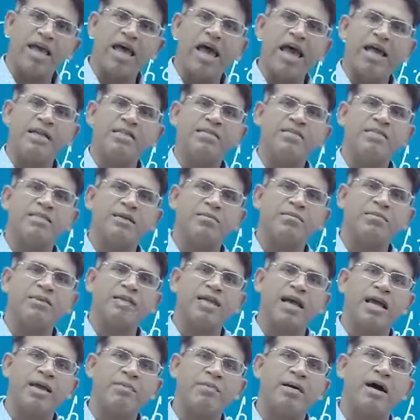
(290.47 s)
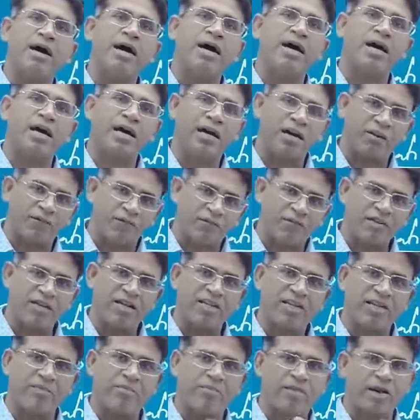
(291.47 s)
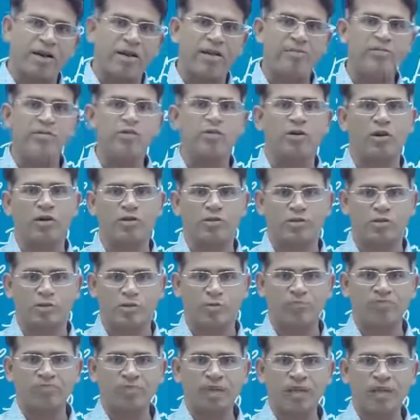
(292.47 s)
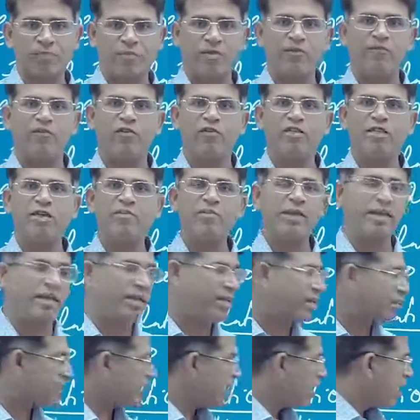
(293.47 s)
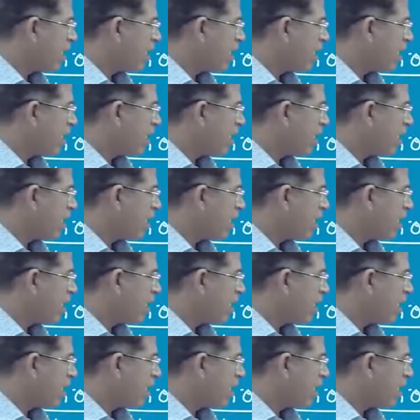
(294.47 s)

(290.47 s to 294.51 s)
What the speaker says: and some time after the prelims also. Before the mains,